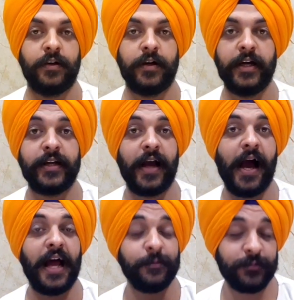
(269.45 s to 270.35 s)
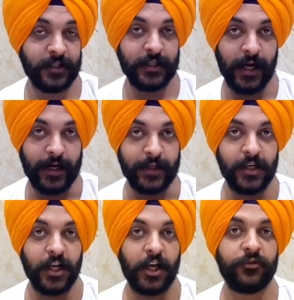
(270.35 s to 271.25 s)
It helps in that.
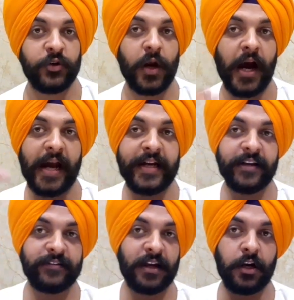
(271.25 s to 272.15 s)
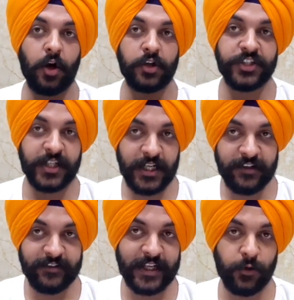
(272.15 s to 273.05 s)
If your ideas are logically
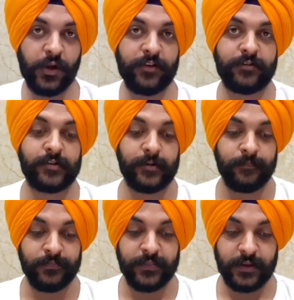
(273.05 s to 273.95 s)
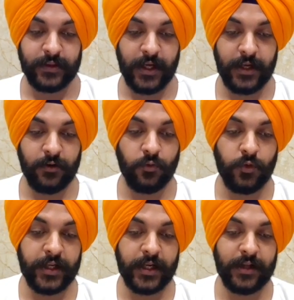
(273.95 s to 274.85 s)
sequenced, then
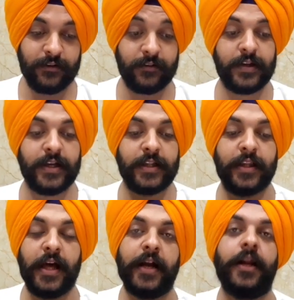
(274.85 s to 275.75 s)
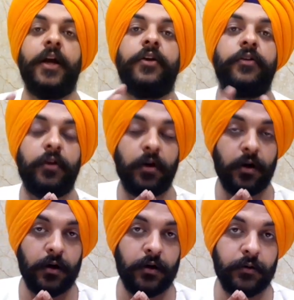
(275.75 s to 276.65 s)
we can say that
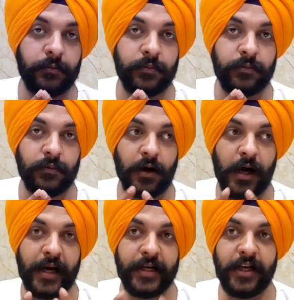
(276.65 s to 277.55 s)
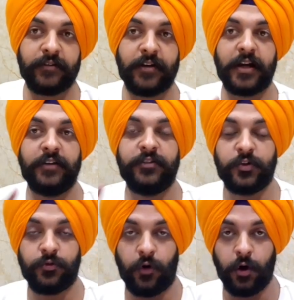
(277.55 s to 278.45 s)
your ideas are easy
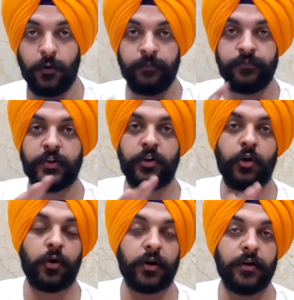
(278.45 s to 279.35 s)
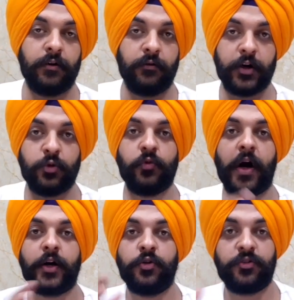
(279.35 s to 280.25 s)
to follow. Your what you
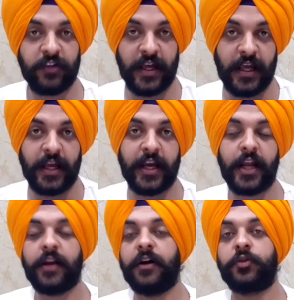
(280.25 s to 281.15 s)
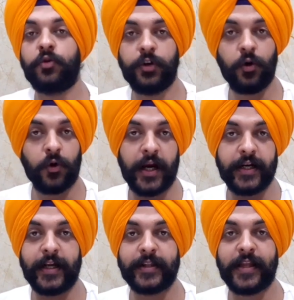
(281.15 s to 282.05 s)
want to say in through your
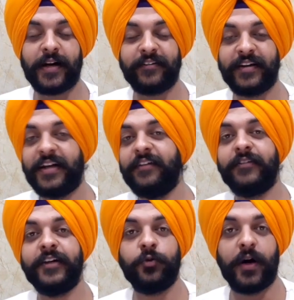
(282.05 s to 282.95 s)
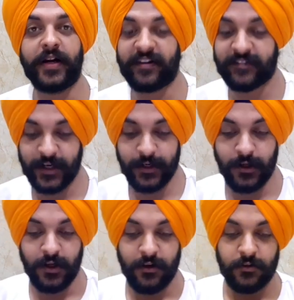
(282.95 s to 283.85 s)
writing, that is easy to understand.
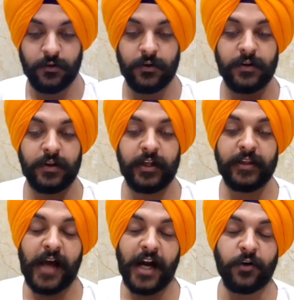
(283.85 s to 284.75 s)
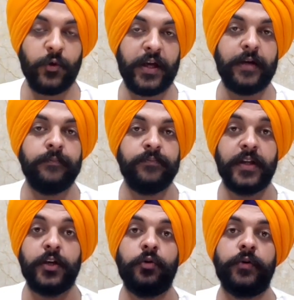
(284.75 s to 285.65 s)
So in that way
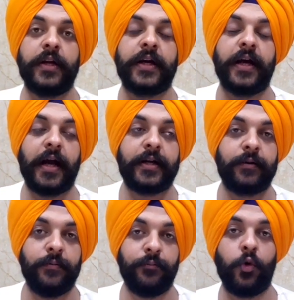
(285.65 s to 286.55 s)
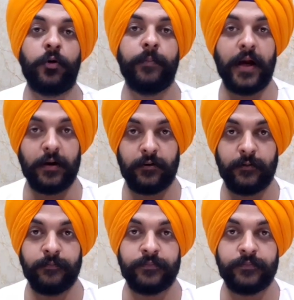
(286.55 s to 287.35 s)
you will get more bands.